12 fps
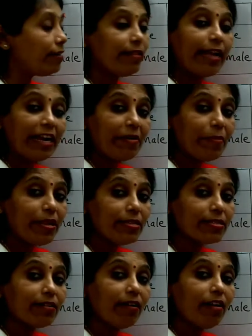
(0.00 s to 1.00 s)
That means
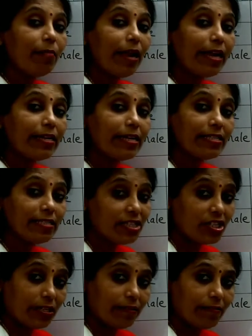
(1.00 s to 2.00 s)
colorblindness
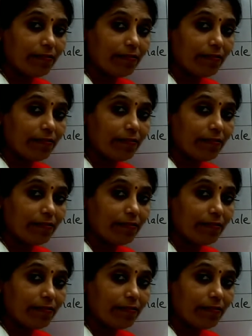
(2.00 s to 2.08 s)
gene.